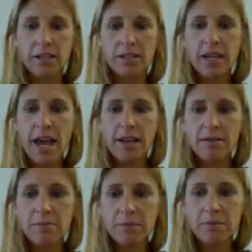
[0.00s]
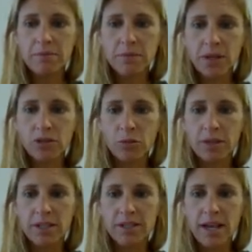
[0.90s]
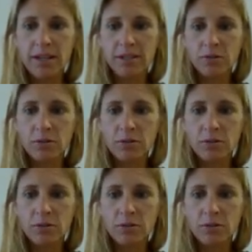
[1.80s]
10, because the width is x.